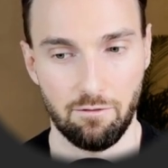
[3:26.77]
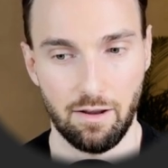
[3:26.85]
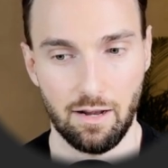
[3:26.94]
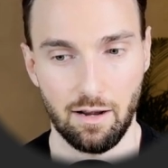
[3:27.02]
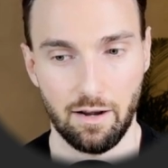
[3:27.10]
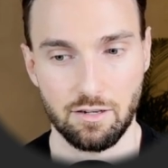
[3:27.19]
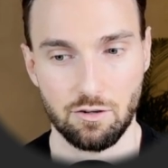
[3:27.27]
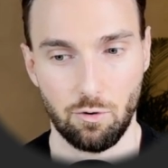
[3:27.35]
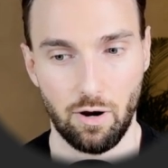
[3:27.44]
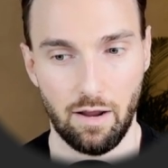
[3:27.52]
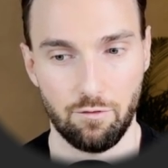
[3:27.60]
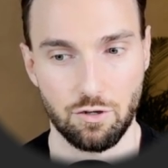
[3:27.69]
Finland,
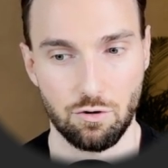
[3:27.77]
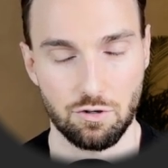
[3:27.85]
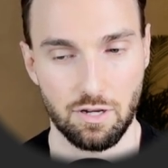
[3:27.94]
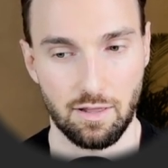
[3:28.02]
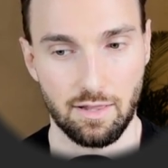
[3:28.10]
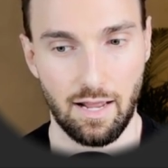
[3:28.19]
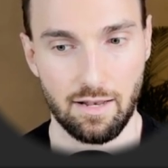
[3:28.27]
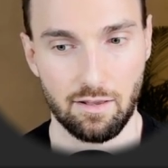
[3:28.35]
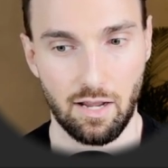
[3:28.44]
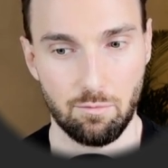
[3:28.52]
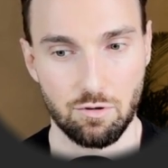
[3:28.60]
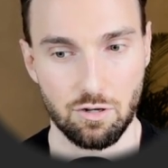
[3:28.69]
so I have chosen that
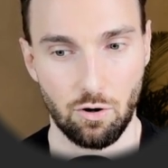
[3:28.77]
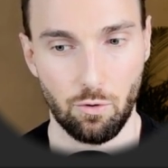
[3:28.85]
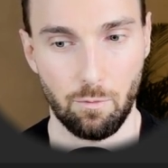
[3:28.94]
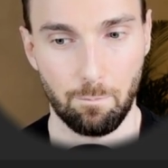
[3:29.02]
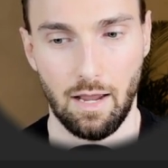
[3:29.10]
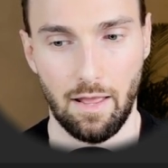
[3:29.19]
time zone.